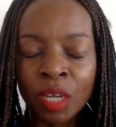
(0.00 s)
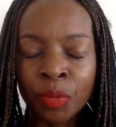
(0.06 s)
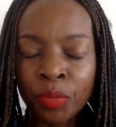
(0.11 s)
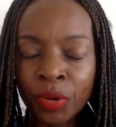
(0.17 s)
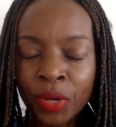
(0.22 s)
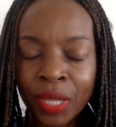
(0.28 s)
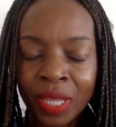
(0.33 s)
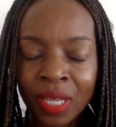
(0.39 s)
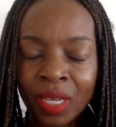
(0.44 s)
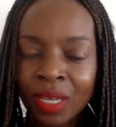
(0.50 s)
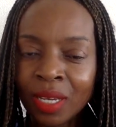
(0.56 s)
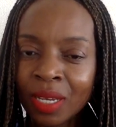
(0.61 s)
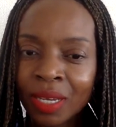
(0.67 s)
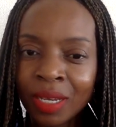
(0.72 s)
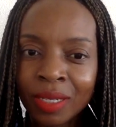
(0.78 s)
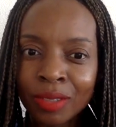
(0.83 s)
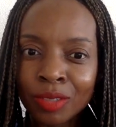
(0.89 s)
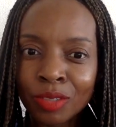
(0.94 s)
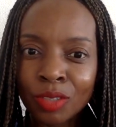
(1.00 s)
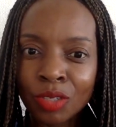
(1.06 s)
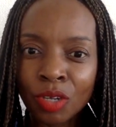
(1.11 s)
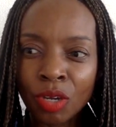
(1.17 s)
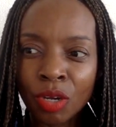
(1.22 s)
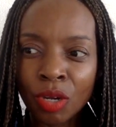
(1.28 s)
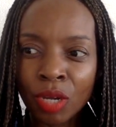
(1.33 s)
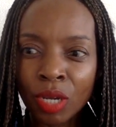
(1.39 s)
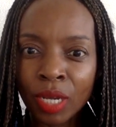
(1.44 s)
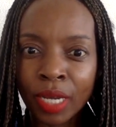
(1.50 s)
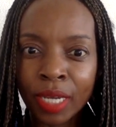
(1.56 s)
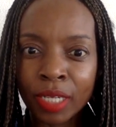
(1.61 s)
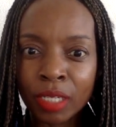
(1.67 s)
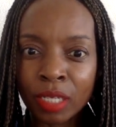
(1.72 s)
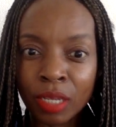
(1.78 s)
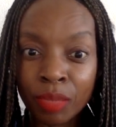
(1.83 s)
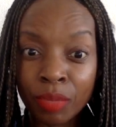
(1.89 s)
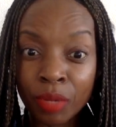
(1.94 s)
breathe in,
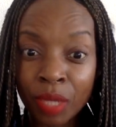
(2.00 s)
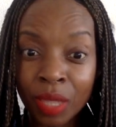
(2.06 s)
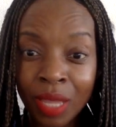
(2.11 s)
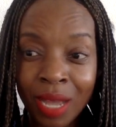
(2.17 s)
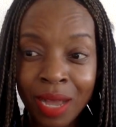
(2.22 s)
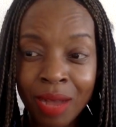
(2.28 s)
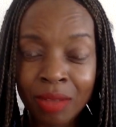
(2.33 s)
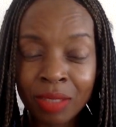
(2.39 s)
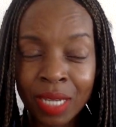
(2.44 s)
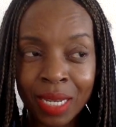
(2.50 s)
and breathe out.